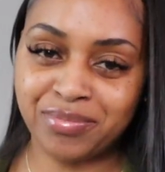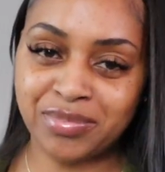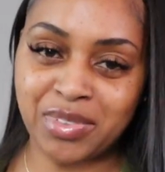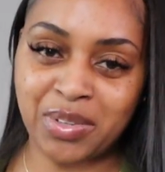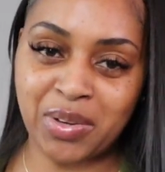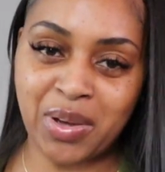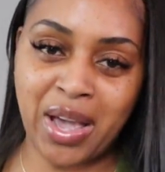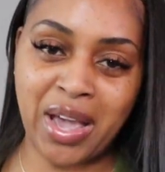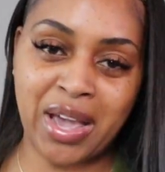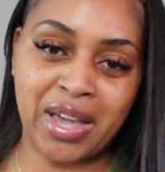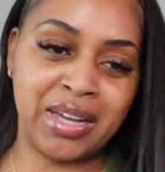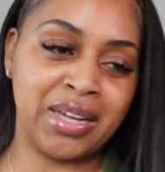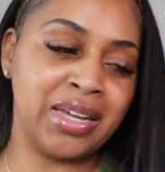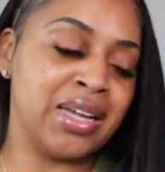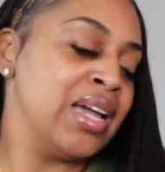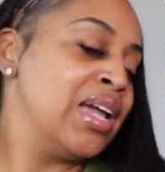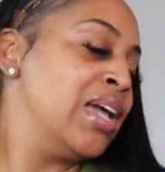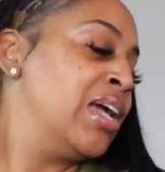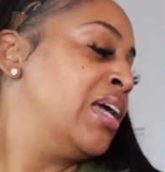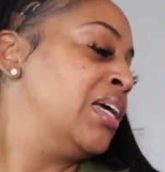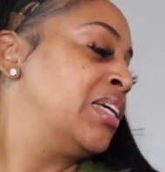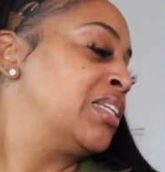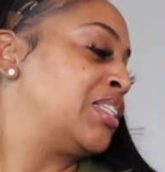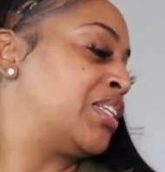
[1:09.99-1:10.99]
Okay,
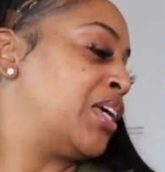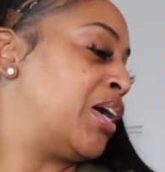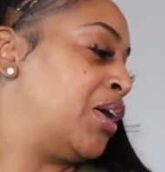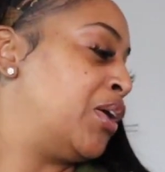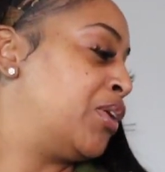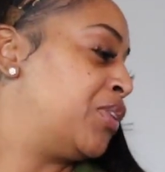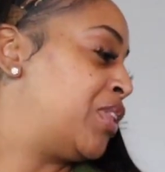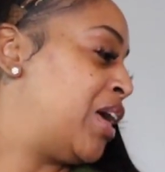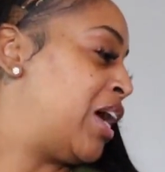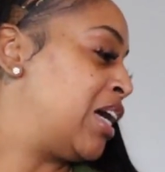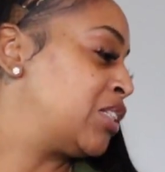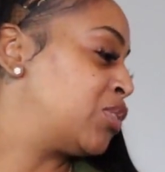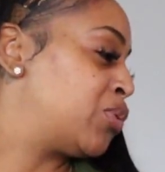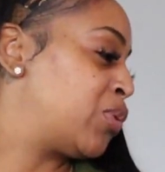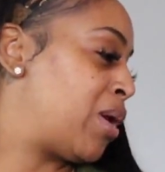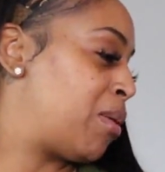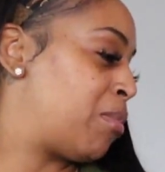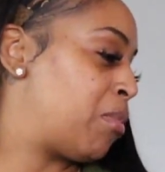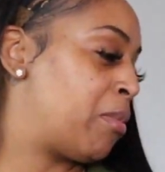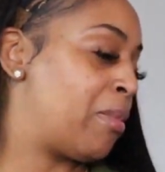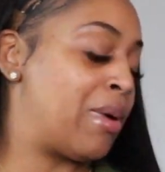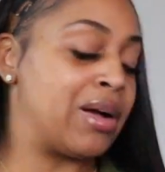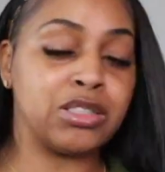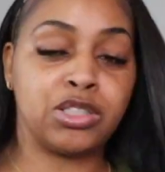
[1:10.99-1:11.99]
so that's what
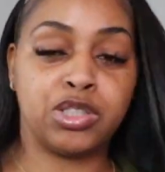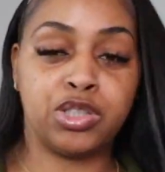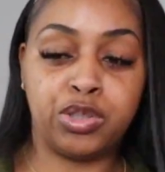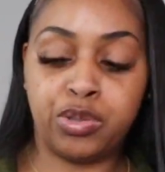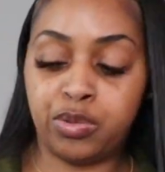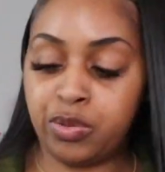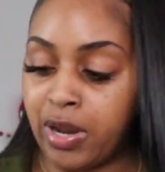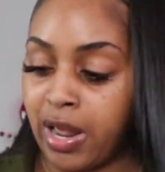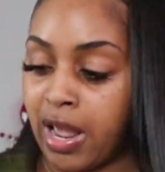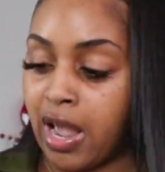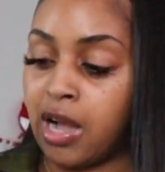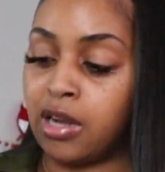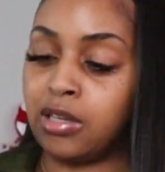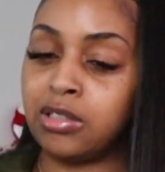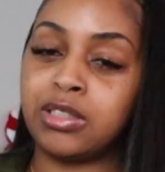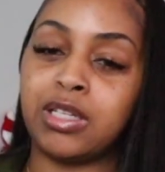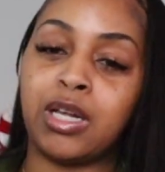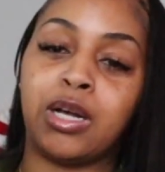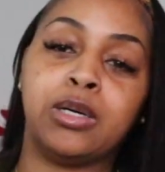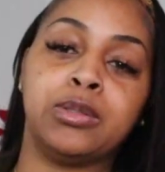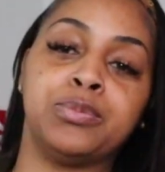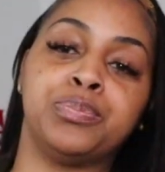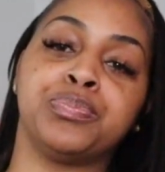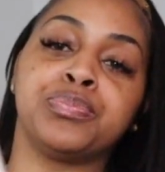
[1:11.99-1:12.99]
I'm about to do now.
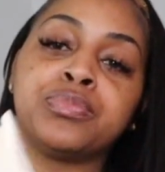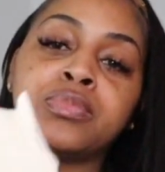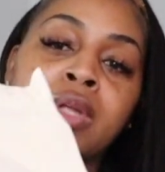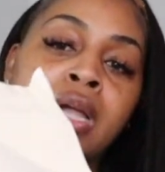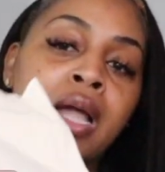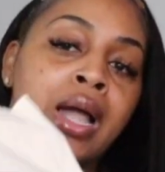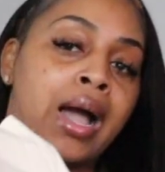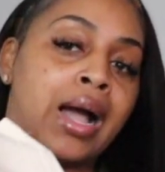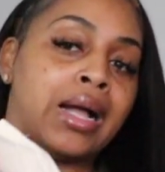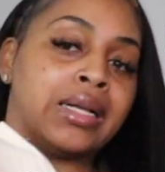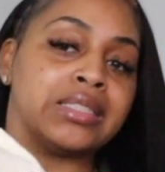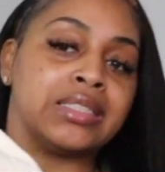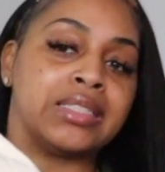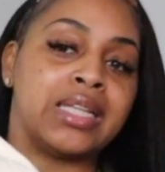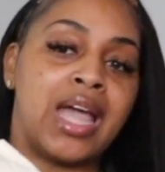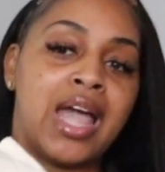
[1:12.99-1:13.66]
So I just